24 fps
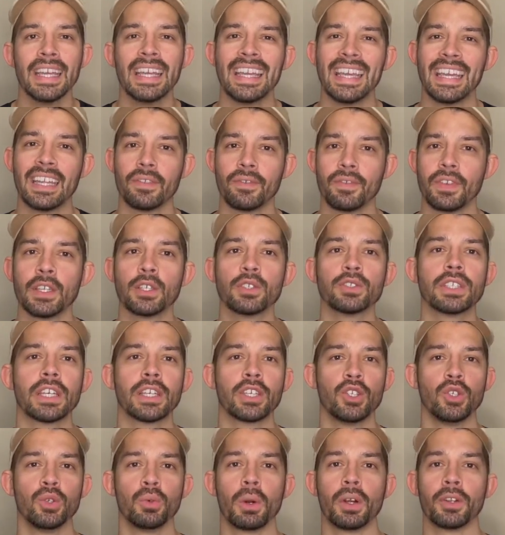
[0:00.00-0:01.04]
It feels
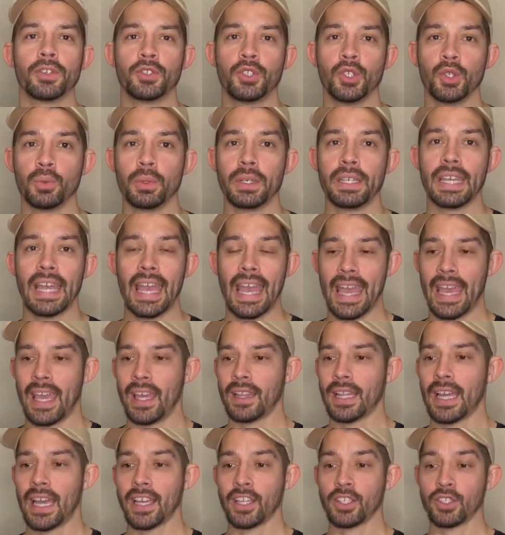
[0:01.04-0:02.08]
like you are doing a
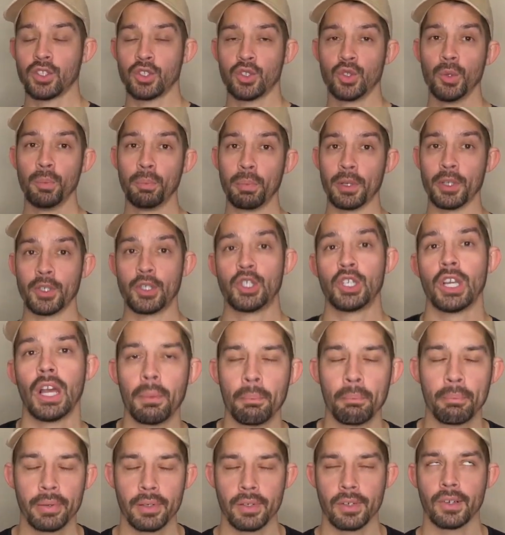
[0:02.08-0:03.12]
super
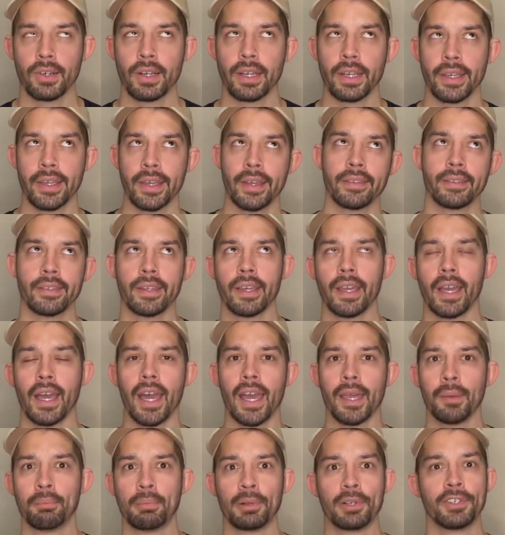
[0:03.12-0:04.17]
jump, or I guess a
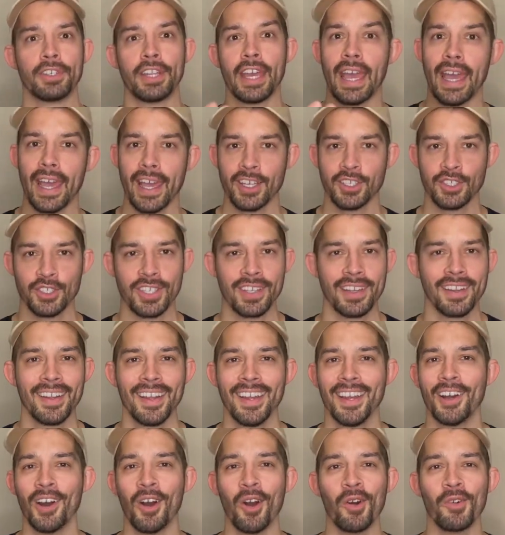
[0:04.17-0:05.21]
hyper dash
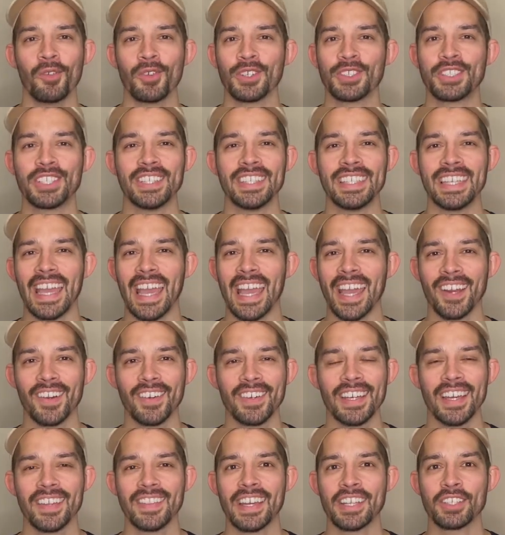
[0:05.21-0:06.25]
over to the
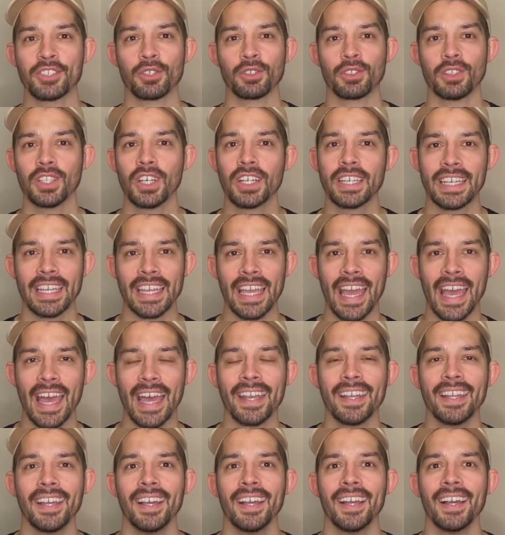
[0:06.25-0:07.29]
area that you're looking
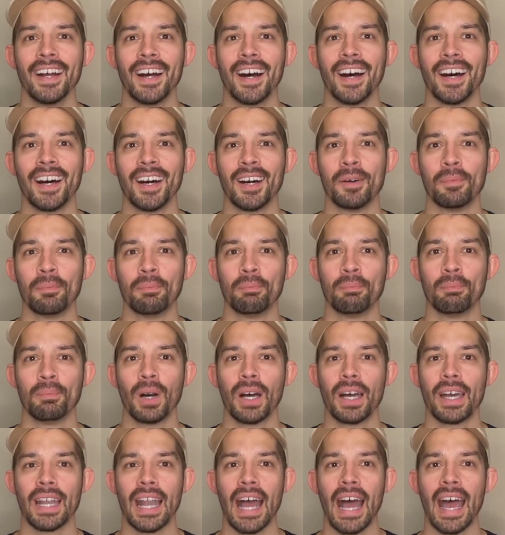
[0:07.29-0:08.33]
at.
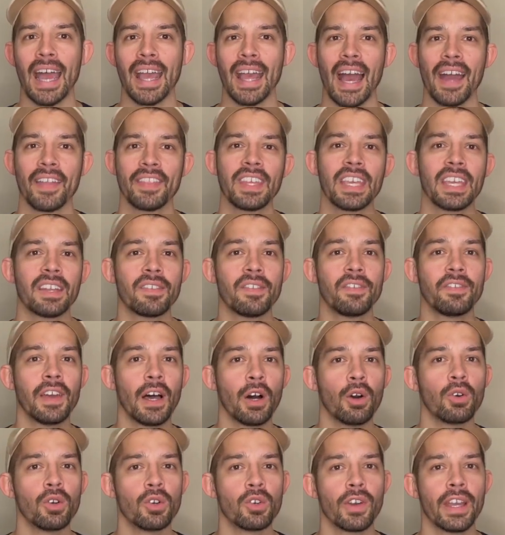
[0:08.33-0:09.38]
But I think it
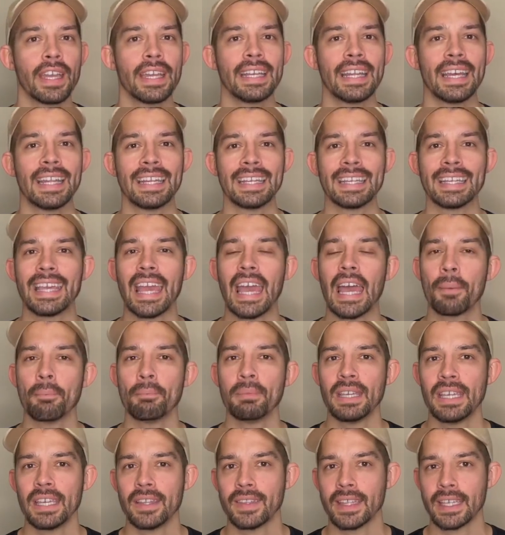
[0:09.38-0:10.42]
felt great and it kept
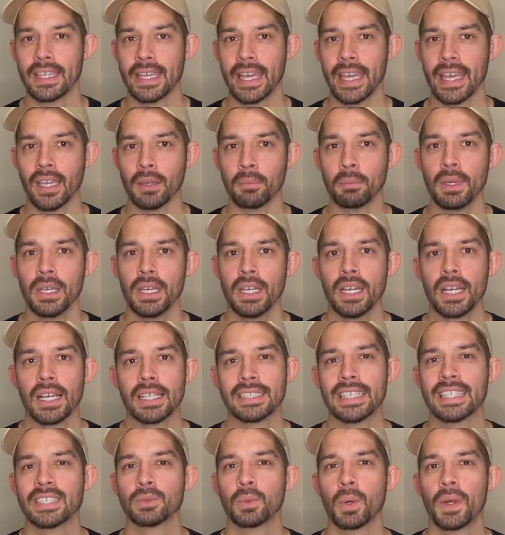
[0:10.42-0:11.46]
me in the game, because
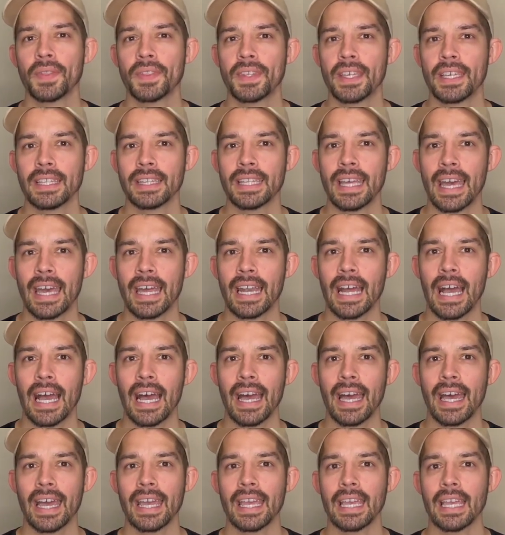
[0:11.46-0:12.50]
that's one thing that
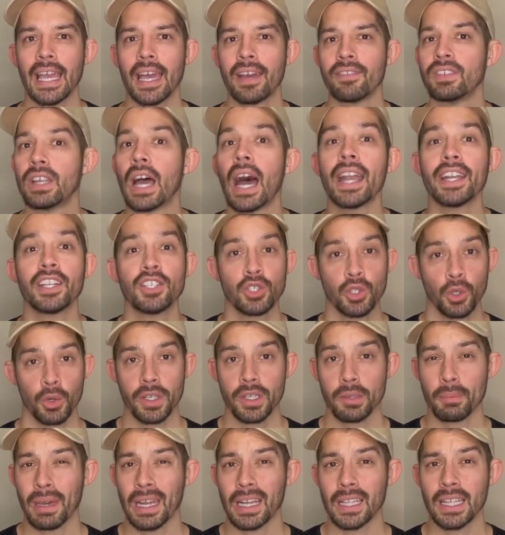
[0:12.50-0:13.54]
I have not enjoyed
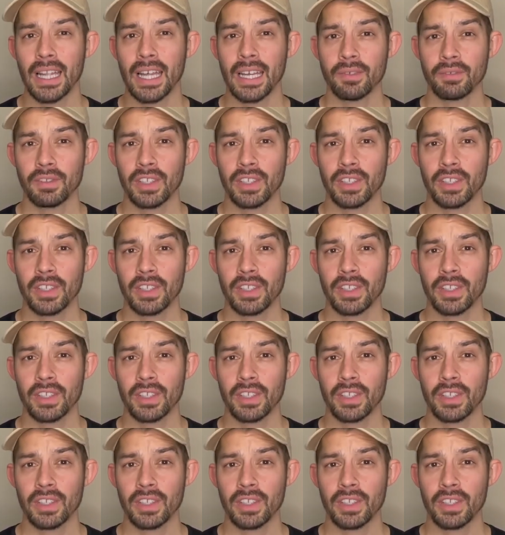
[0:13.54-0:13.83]
about a lot of